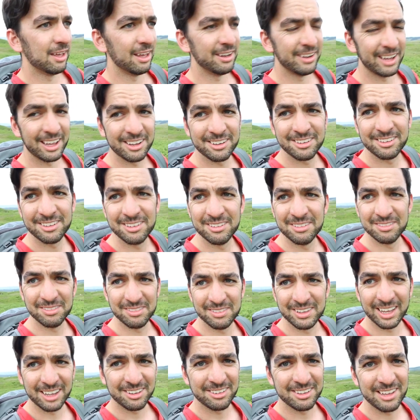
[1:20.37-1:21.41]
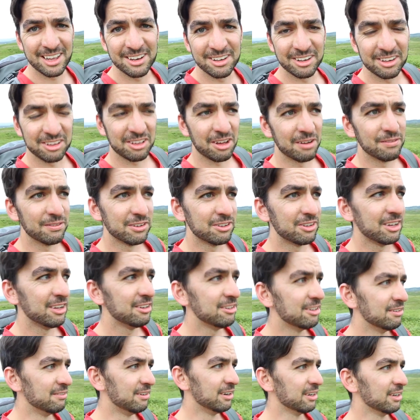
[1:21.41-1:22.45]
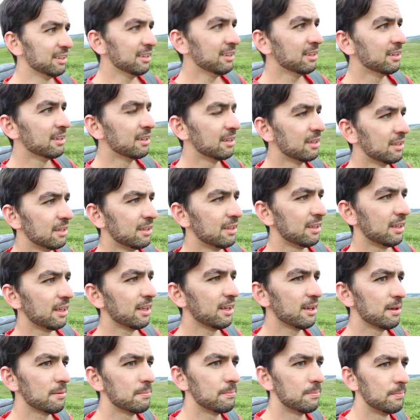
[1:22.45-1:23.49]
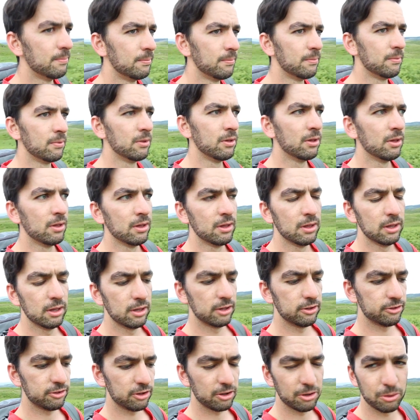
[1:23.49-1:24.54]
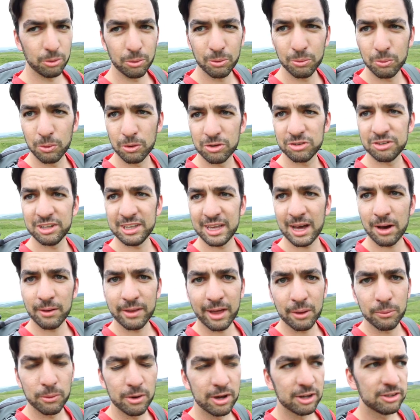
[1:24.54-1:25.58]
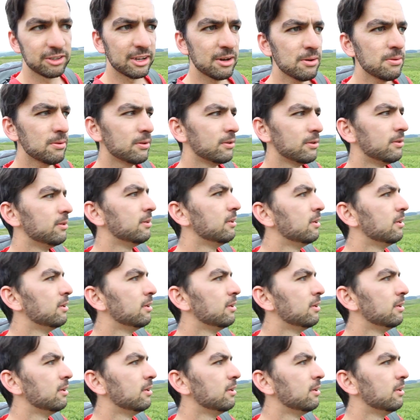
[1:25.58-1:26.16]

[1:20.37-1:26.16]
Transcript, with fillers: and that's that's the end of the conversation really. Um, so we'll see how that works out,